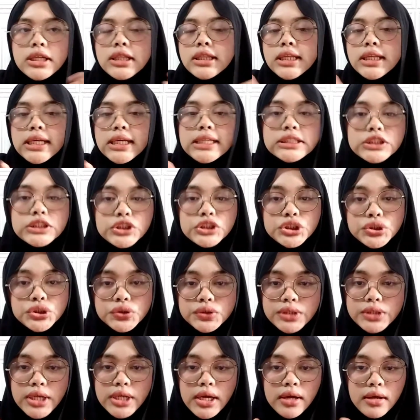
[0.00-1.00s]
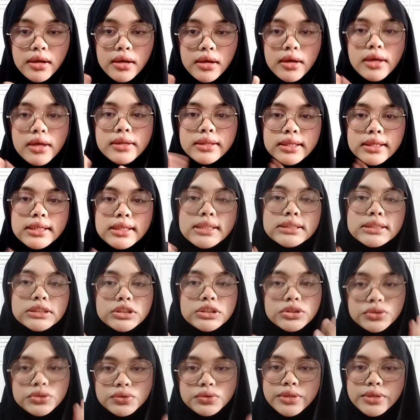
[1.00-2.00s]
This is due to the
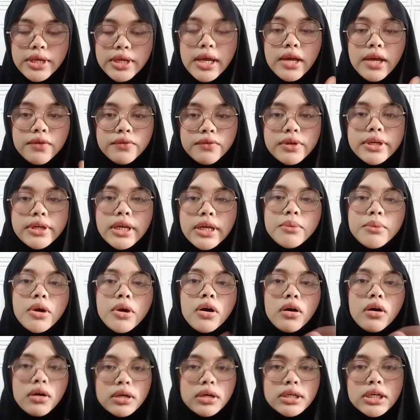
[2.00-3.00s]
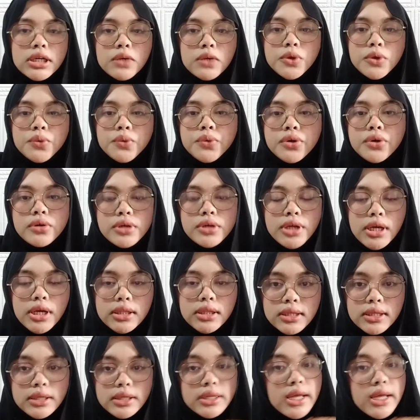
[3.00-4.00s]
error that might occur when we
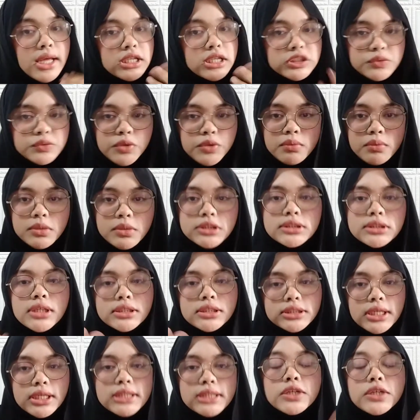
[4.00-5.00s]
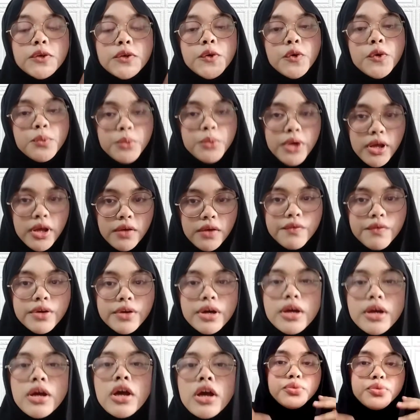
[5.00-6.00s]
conducted the experiment, such as the human
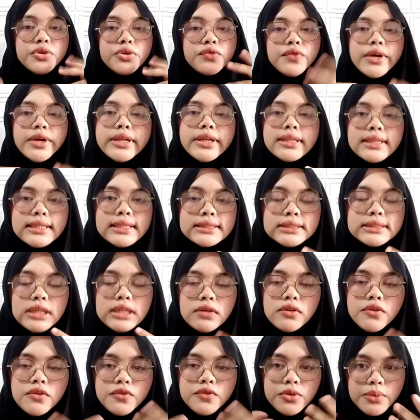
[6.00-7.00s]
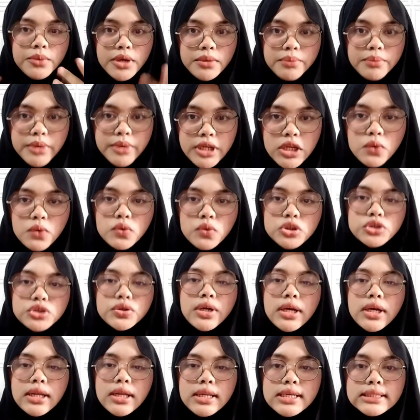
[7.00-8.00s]
error. To prevent this error from happening, we should
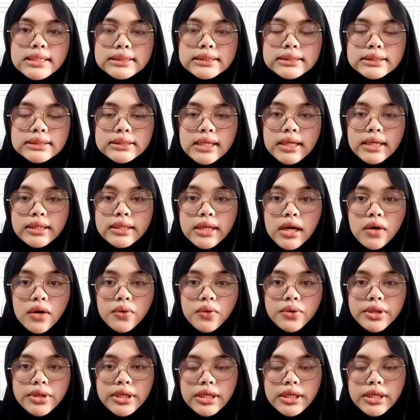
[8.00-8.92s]
at least recorded